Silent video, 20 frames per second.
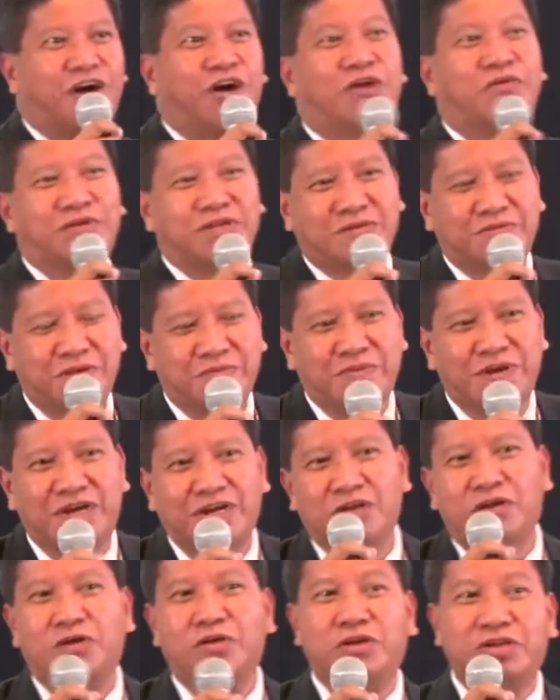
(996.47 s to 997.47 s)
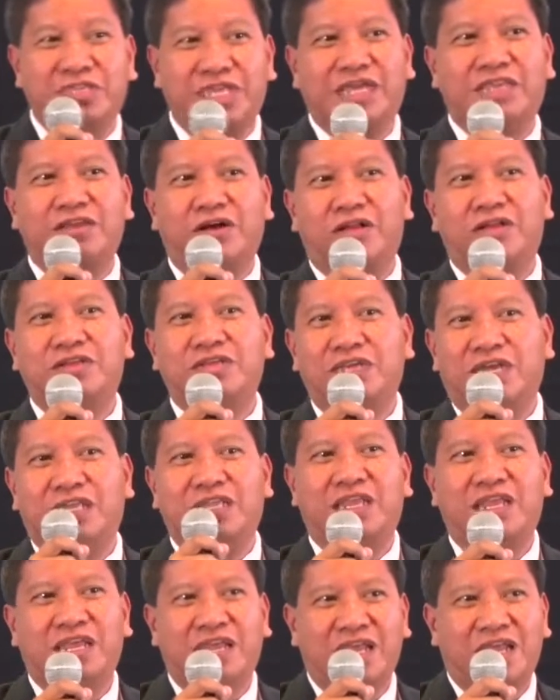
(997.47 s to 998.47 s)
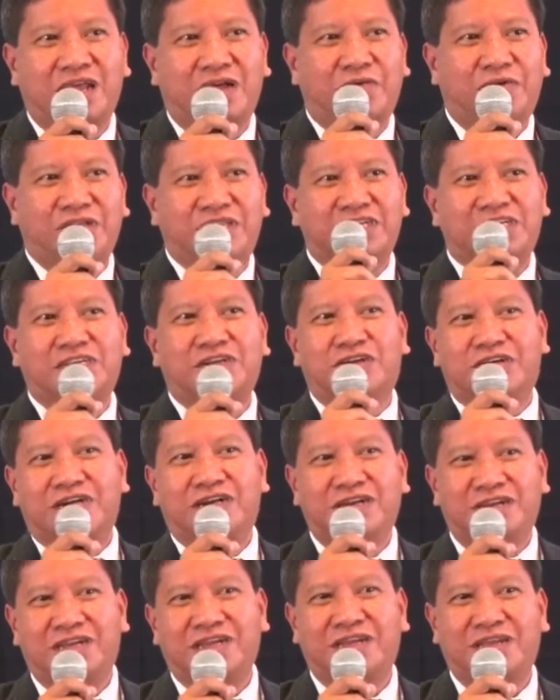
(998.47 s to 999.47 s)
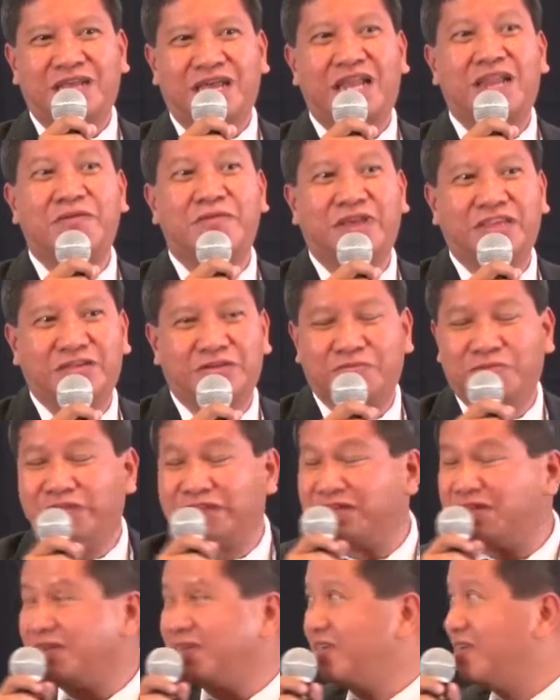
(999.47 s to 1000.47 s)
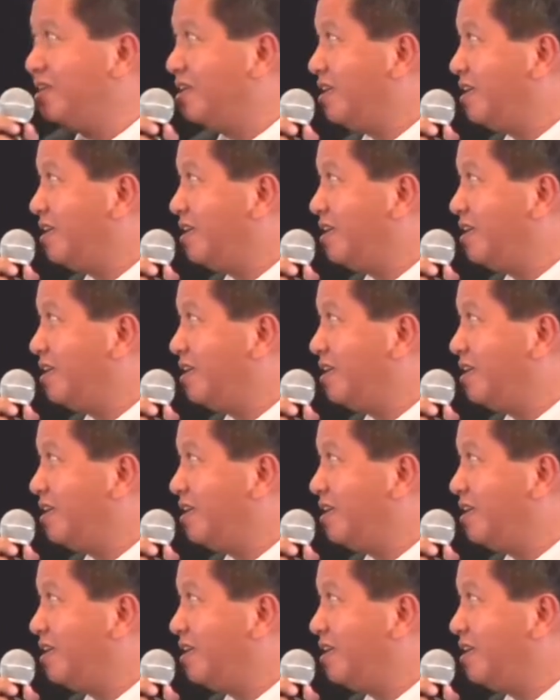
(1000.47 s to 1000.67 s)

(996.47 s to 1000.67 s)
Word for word: Always prepare. Know your technology and what is your elevator pitch.